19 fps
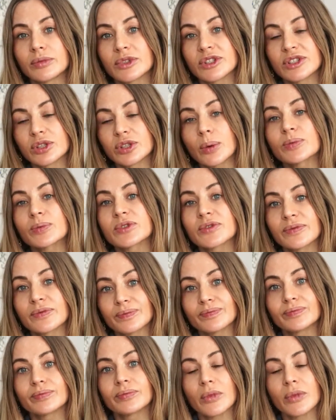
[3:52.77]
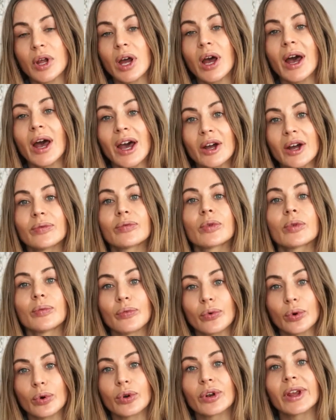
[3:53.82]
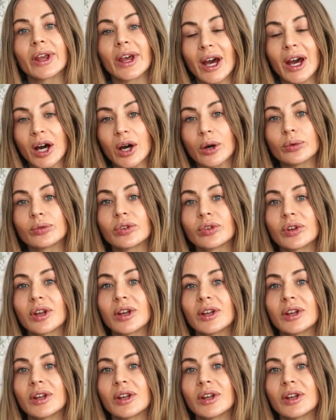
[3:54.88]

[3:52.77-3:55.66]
stops hair from falling out.